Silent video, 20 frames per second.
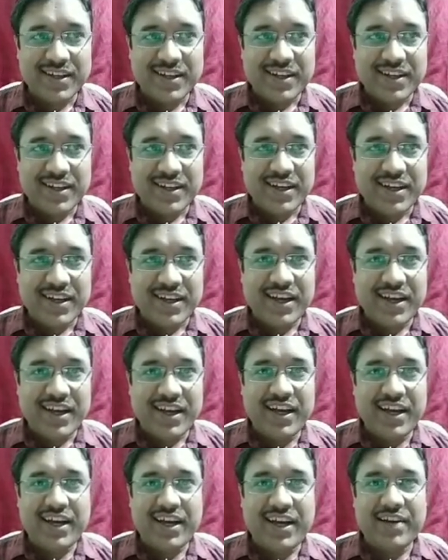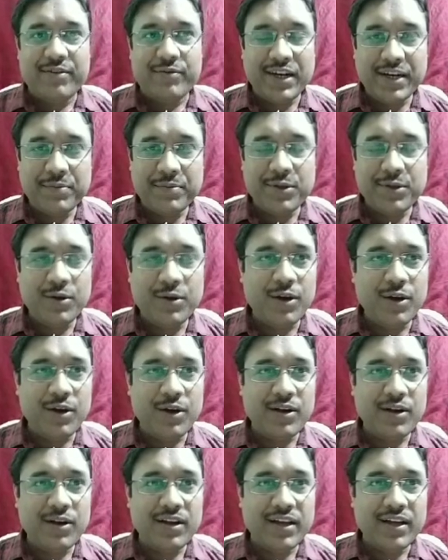and welcome you
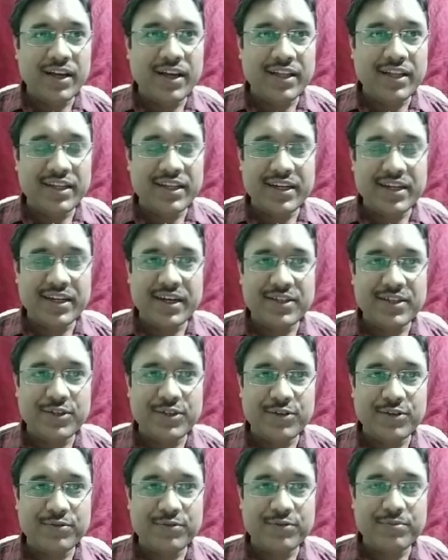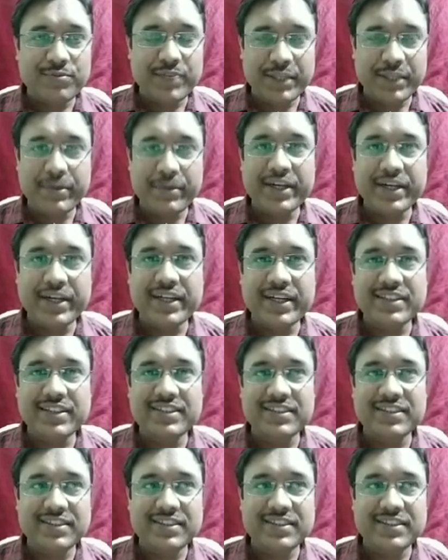all in the class of mathematics.